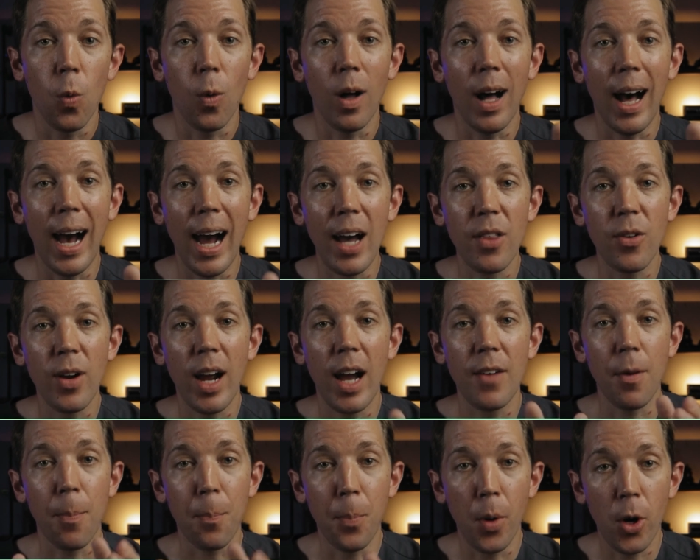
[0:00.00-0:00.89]
will either
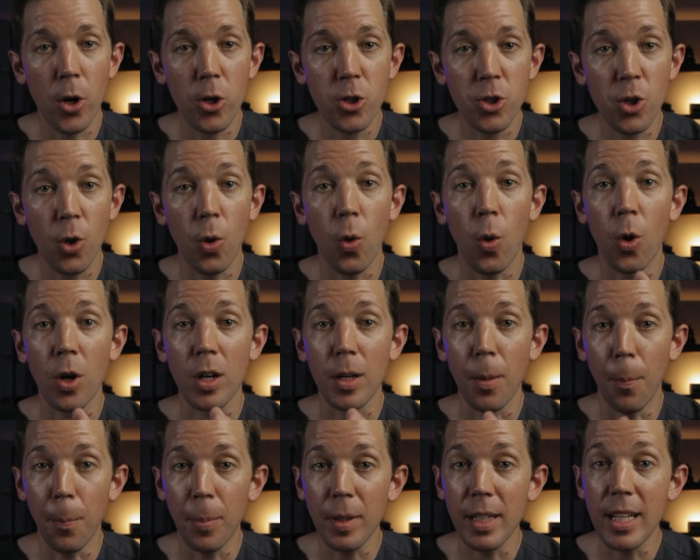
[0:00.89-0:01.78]
have a partial or
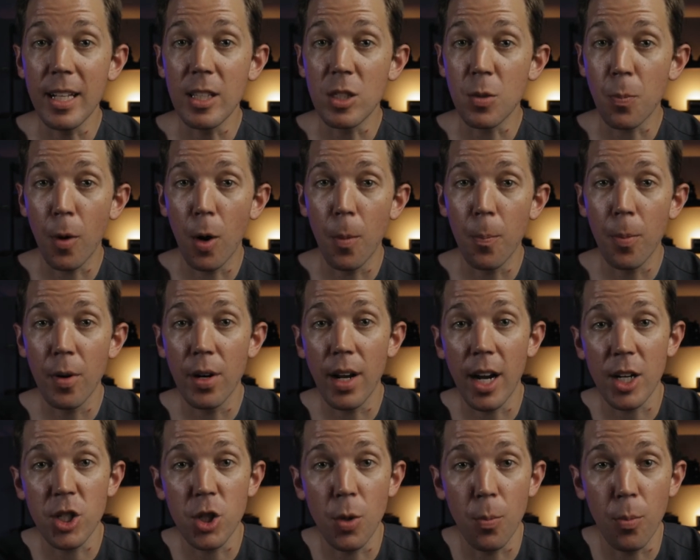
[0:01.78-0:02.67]
complete sperm
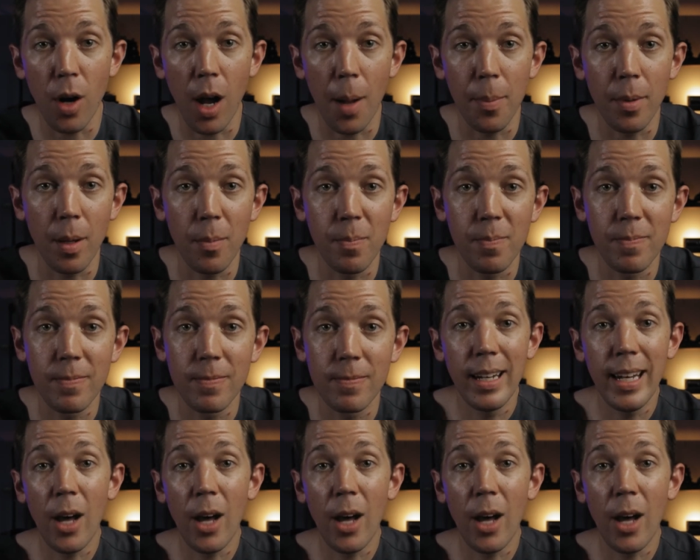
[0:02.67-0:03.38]
production problem.